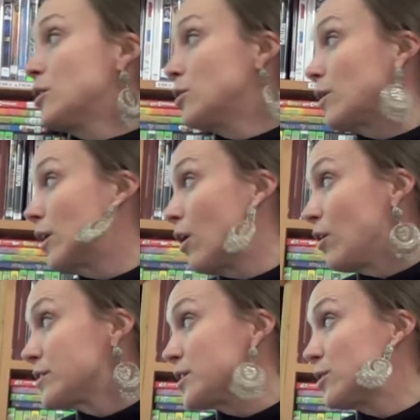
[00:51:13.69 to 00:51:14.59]
You can
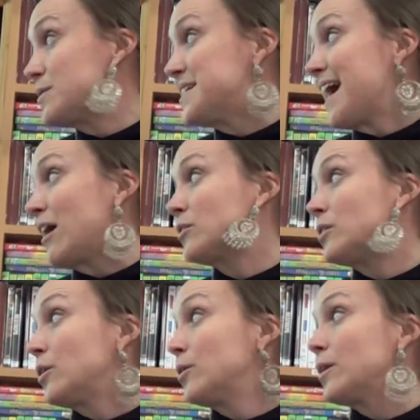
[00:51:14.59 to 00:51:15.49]
also
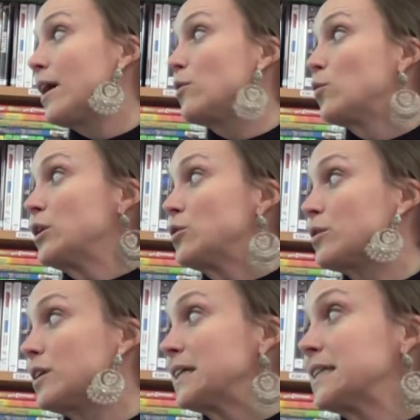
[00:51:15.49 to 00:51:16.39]
download, and when you
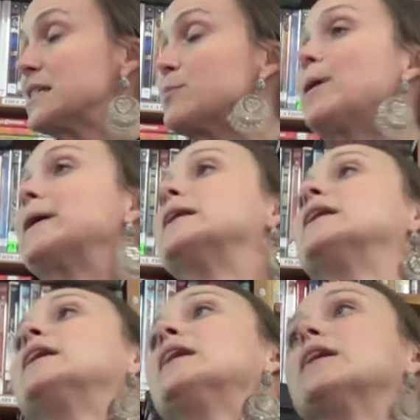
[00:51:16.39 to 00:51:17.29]
click this
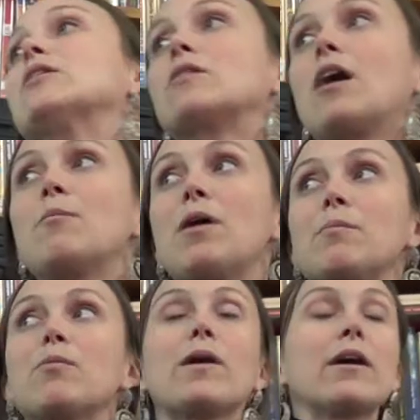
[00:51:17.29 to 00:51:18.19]
button, it'll come
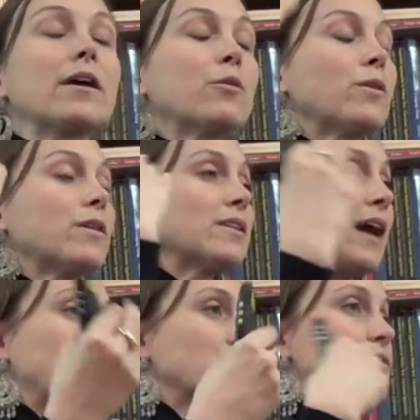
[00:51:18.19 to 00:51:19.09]
up where it will
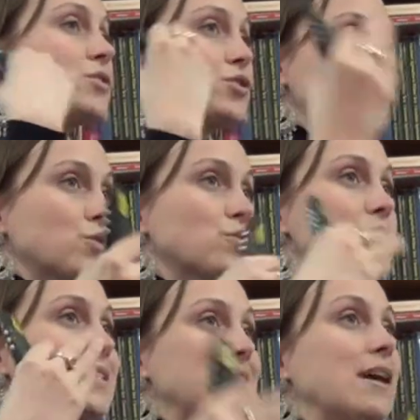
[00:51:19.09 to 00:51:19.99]
allow you to
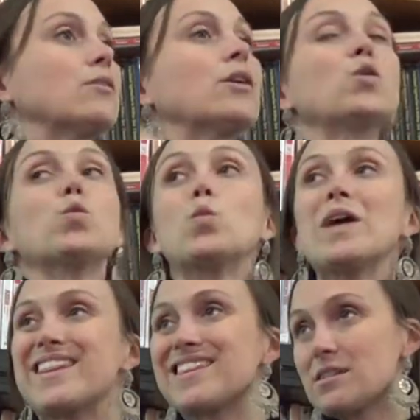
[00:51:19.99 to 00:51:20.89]
choose to download
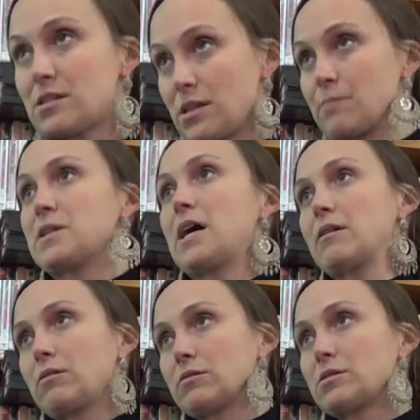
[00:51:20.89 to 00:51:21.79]
with
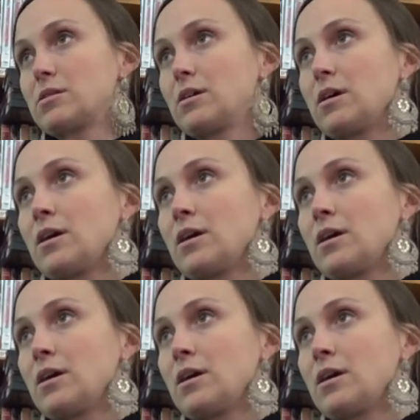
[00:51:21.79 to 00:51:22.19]
subtitles.